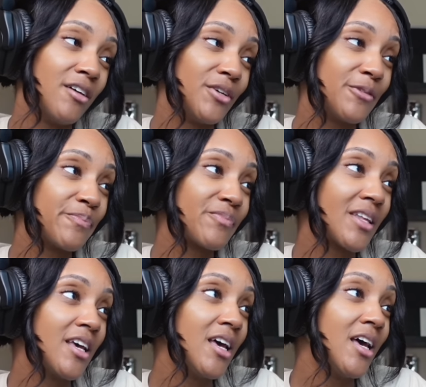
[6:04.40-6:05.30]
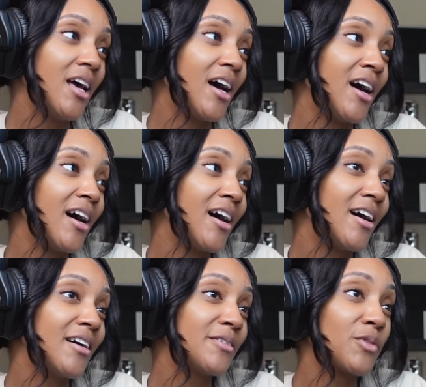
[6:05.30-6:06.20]
it.
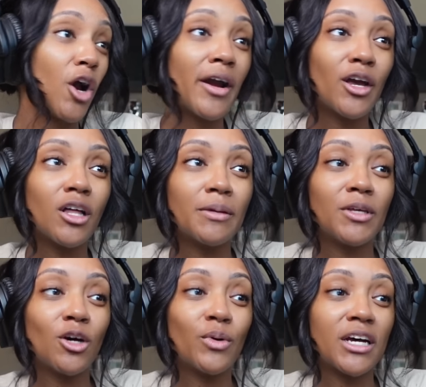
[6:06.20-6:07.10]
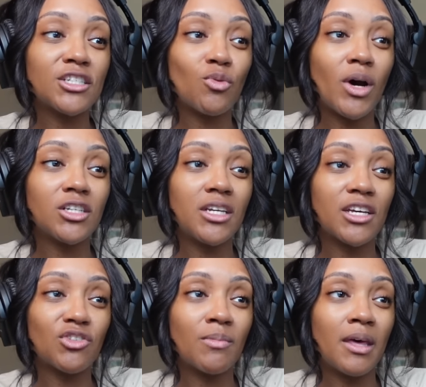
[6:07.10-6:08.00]
All right, y'all, let me know what I should watch
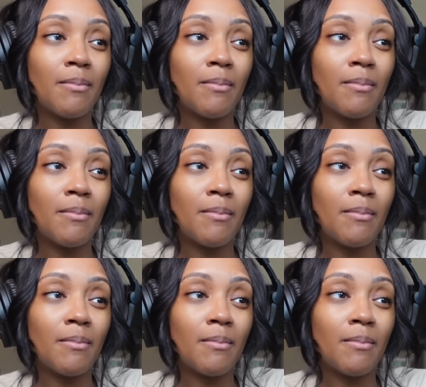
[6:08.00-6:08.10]
next from them,